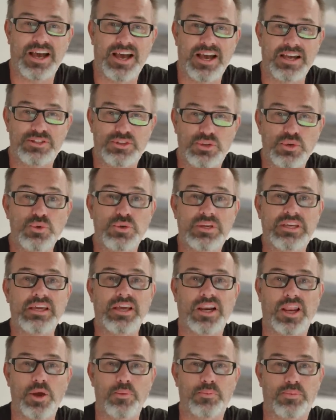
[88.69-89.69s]
a 2
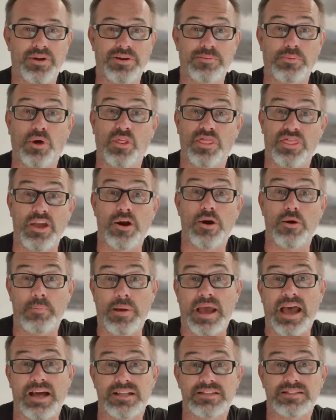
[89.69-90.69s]
kilo bream or
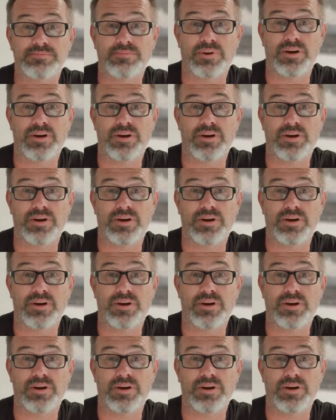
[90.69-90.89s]
thereabouts.